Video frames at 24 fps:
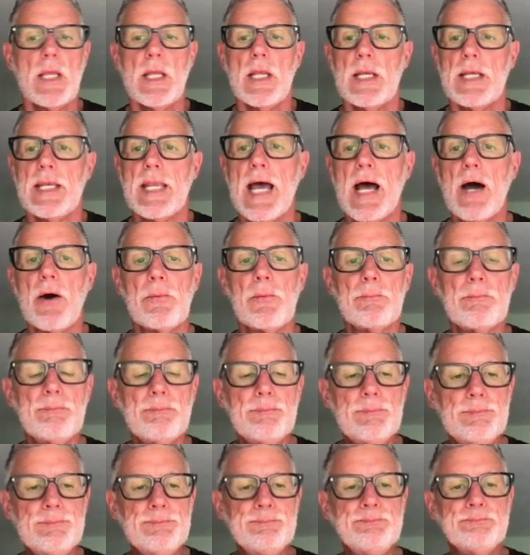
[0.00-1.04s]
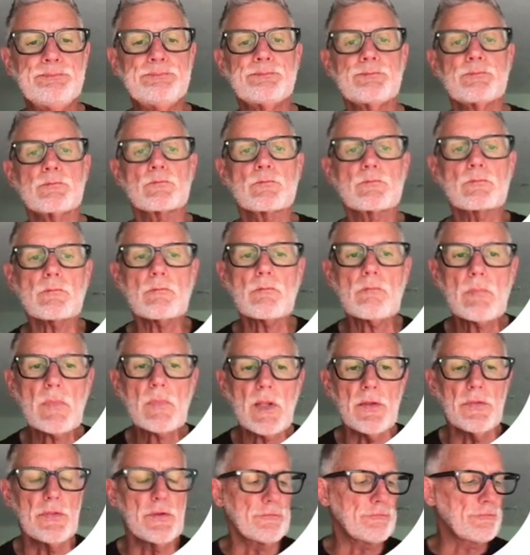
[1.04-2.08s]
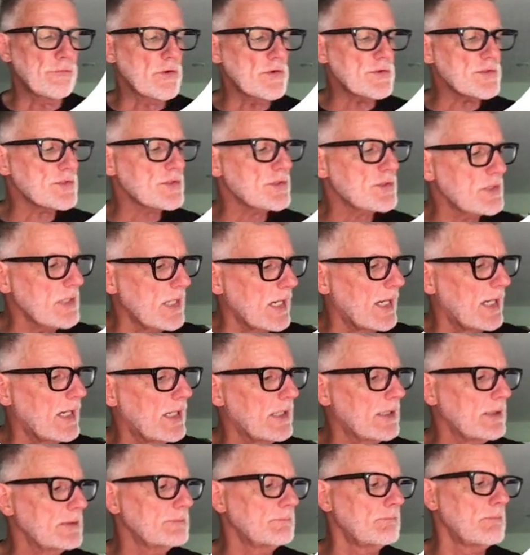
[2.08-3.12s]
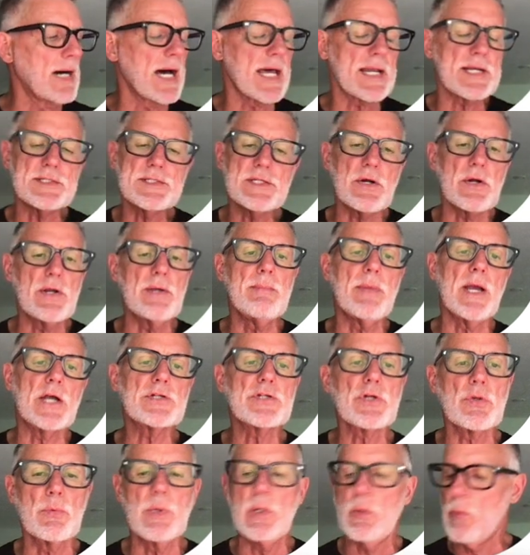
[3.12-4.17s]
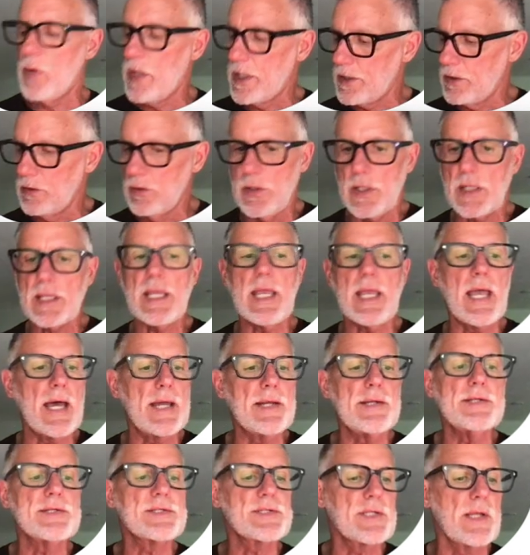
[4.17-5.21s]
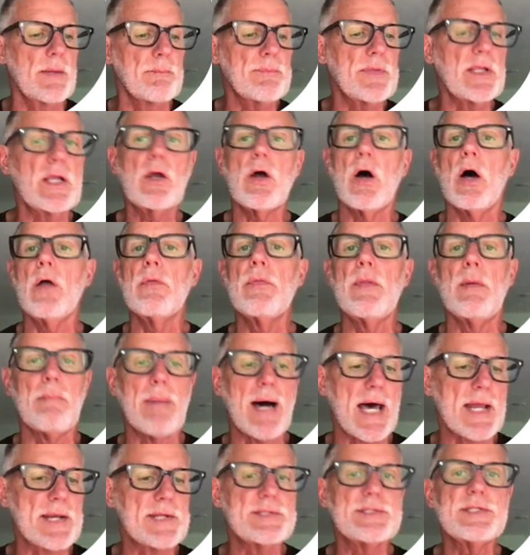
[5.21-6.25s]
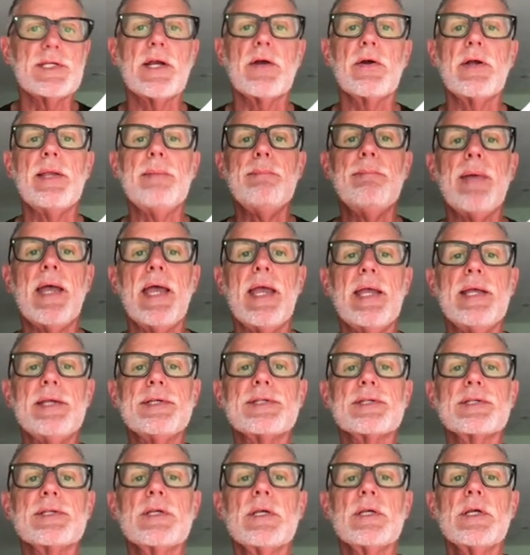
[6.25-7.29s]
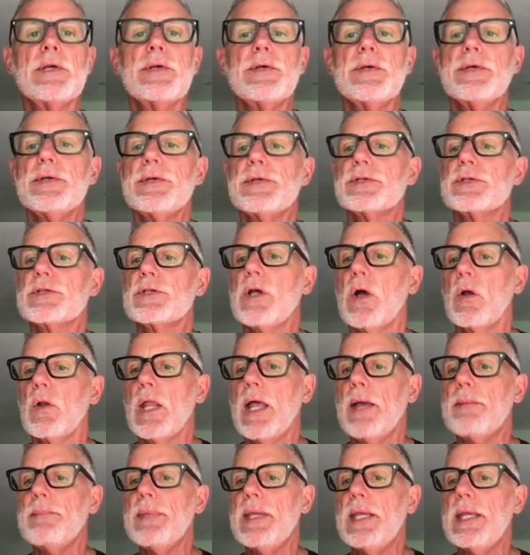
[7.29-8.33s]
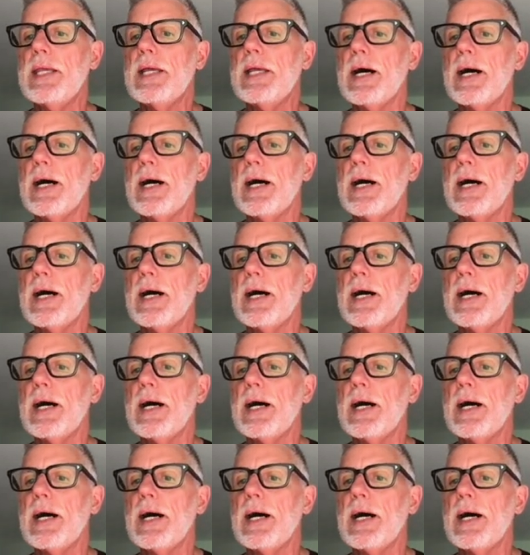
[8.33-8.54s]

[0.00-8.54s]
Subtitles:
now the first monetary measure we want to look at is something called the monetary base. So let me